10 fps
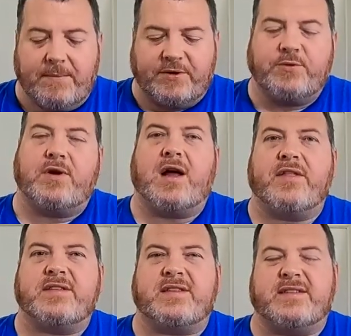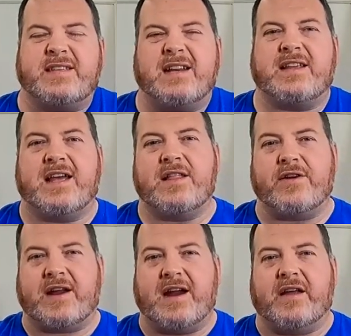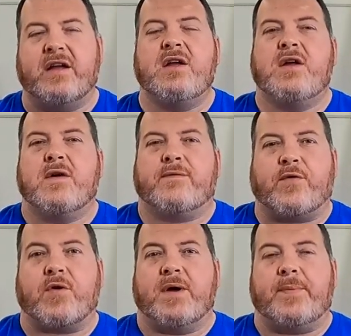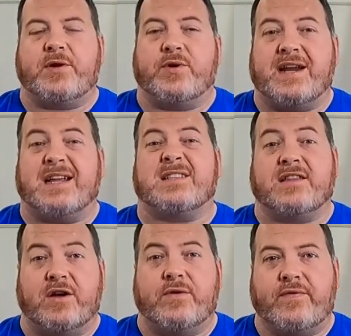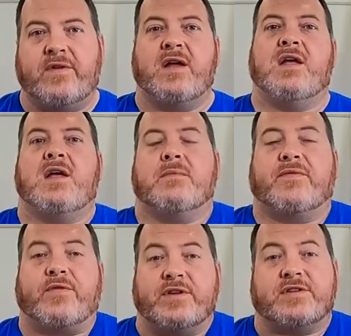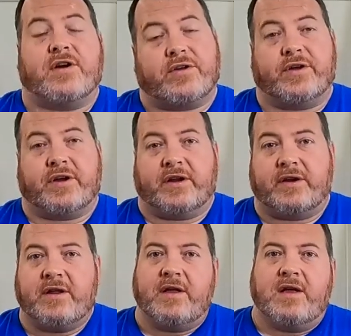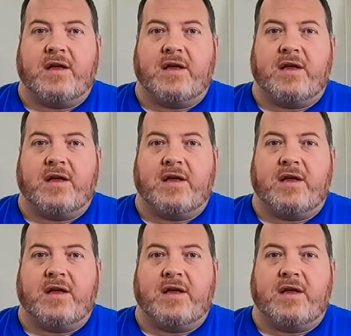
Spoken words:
But you want all this to set together and kind of form up into a nice loaf before you start cooking it.